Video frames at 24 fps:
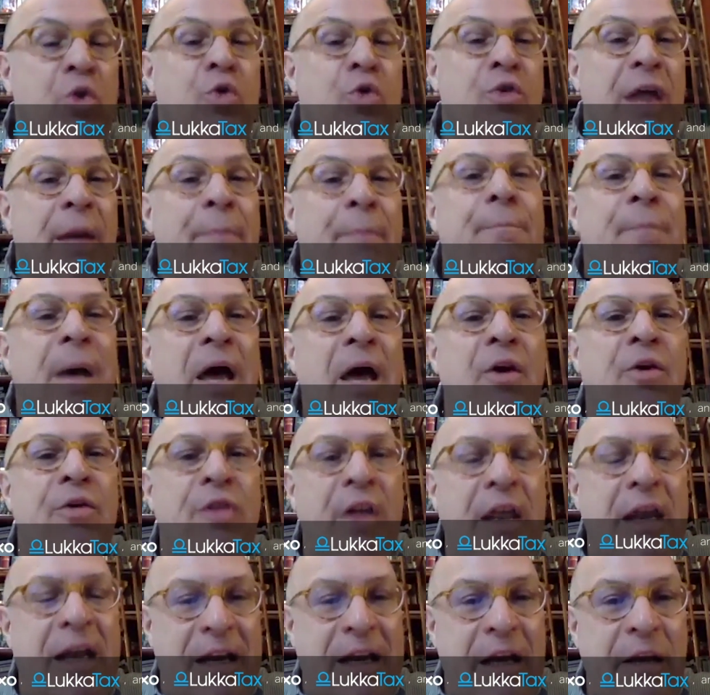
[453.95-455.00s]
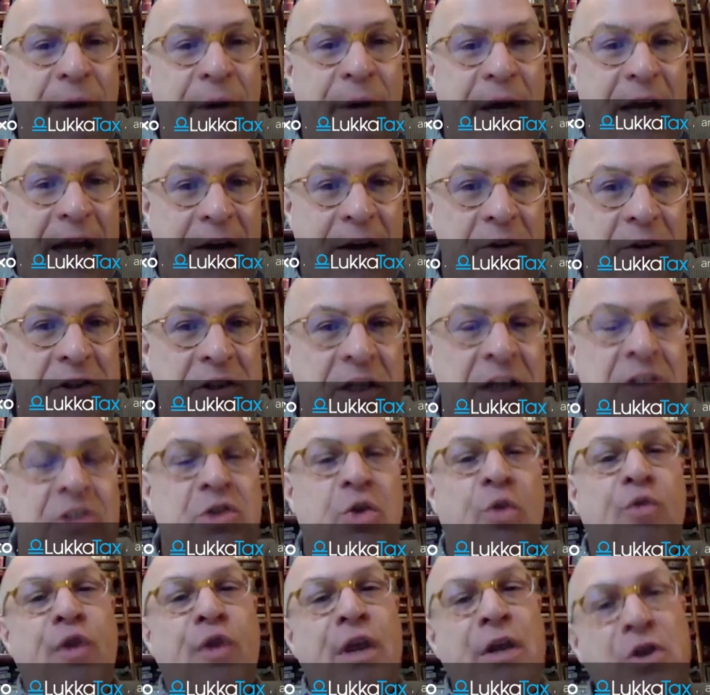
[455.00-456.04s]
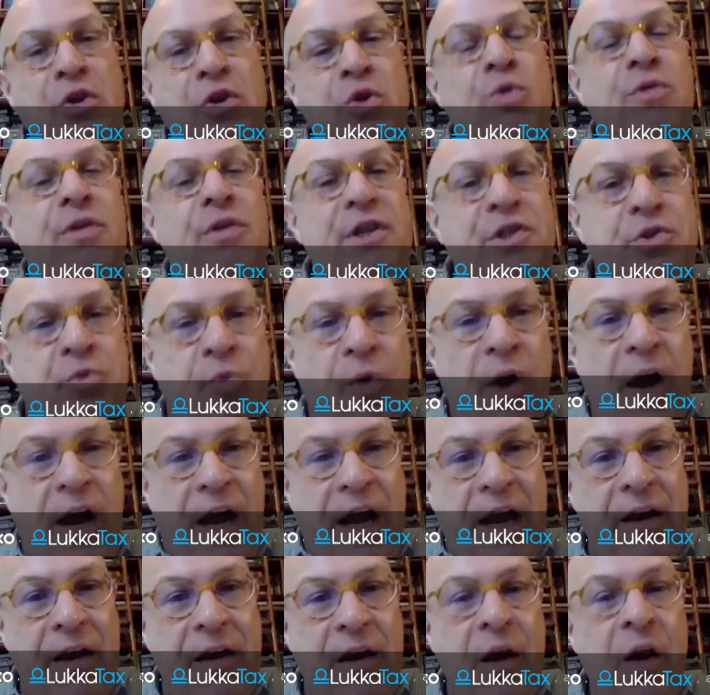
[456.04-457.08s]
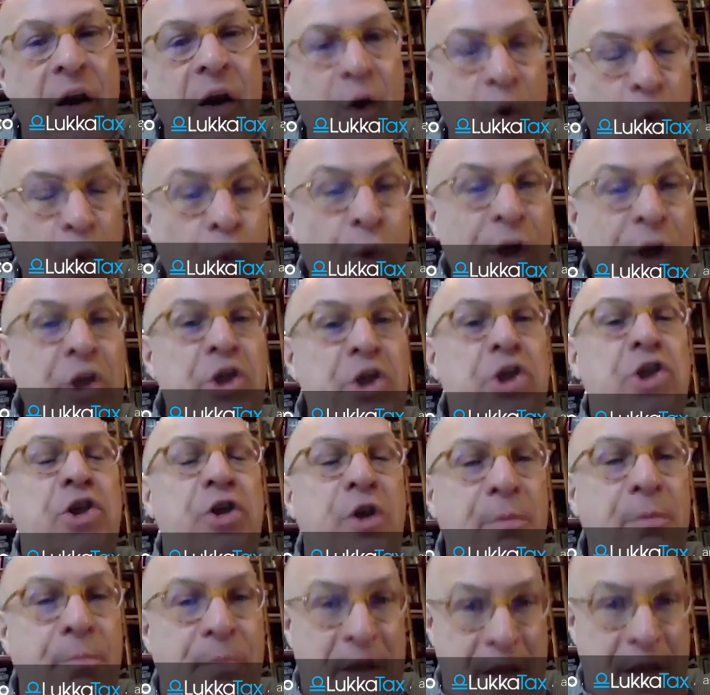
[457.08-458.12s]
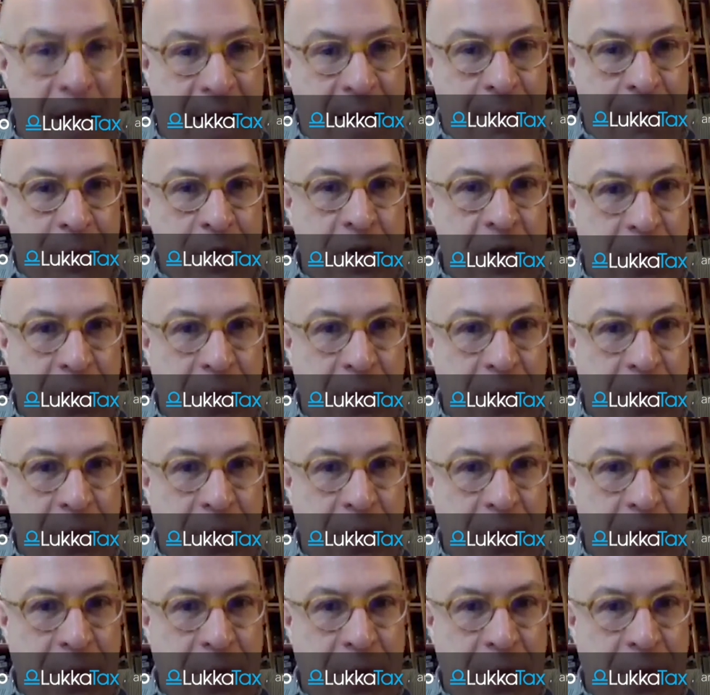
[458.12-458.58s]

them better than anybody else. And so if we do this right, we should be able to